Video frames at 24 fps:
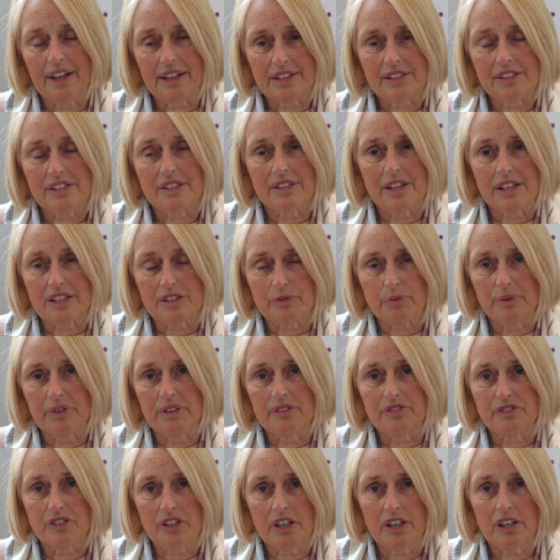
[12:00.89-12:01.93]
that's where
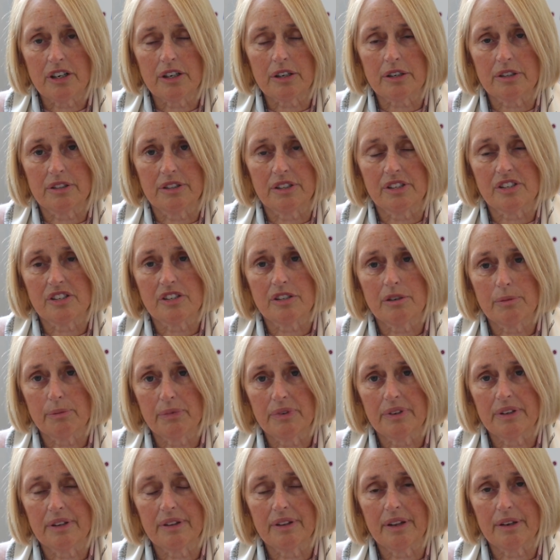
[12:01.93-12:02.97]
you've targeted
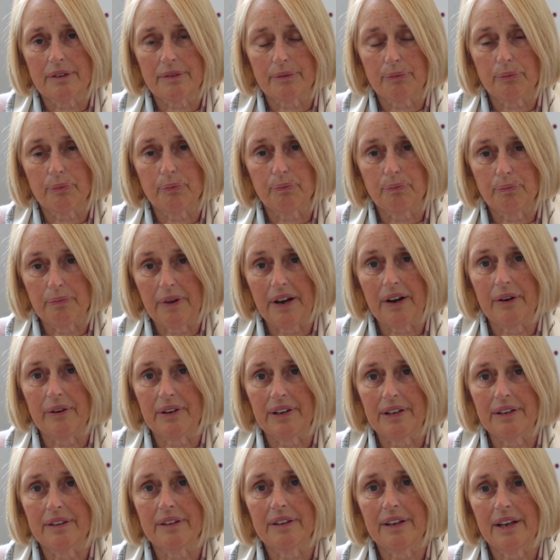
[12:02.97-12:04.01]
someone, and that
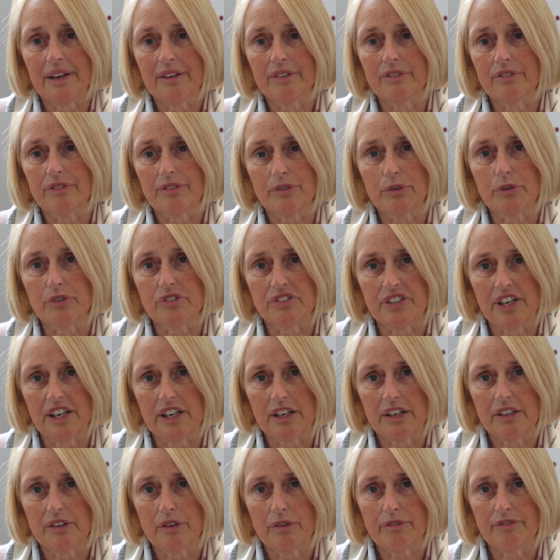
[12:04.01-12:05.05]
Mary in the end could
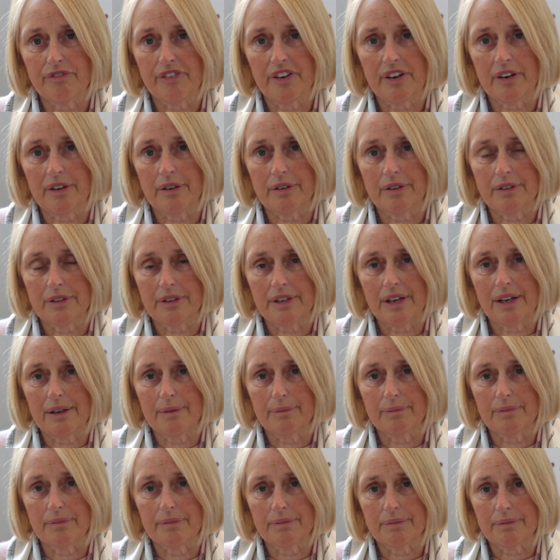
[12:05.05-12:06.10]
take an unfair
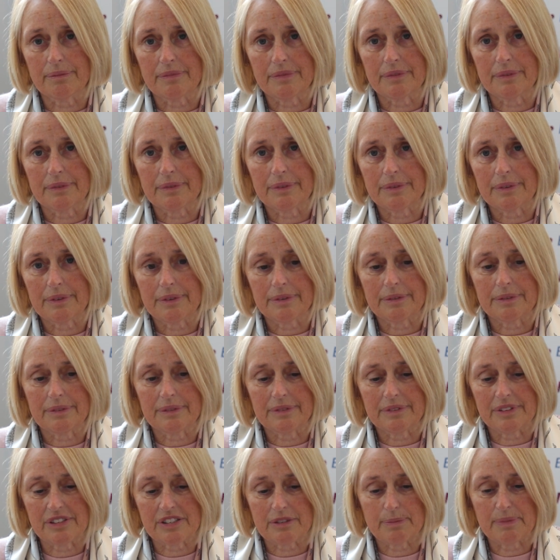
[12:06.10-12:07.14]

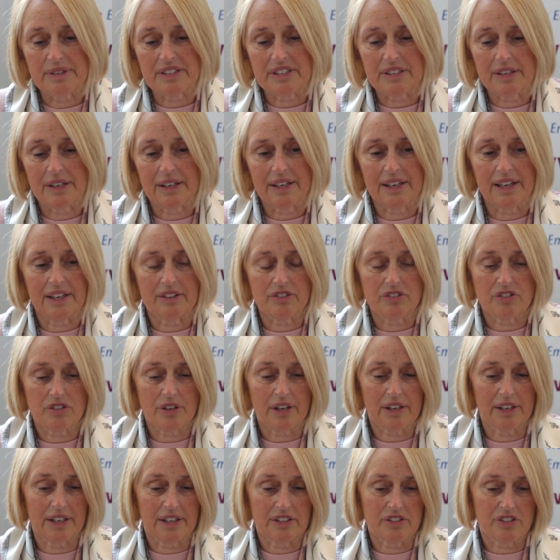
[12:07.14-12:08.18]
dismissal
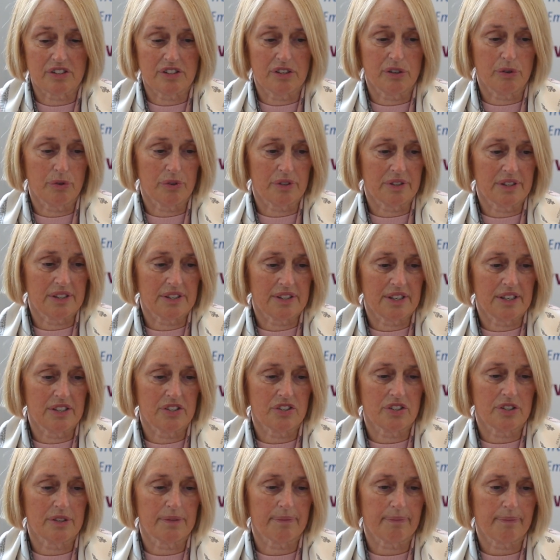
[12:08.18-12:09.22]
against the
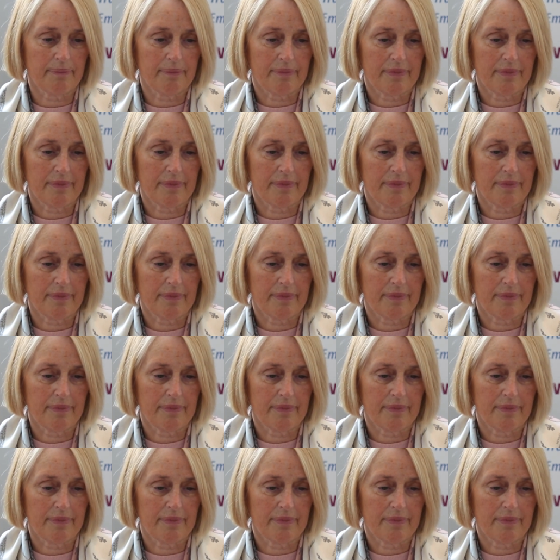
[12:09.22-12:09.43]
organisation.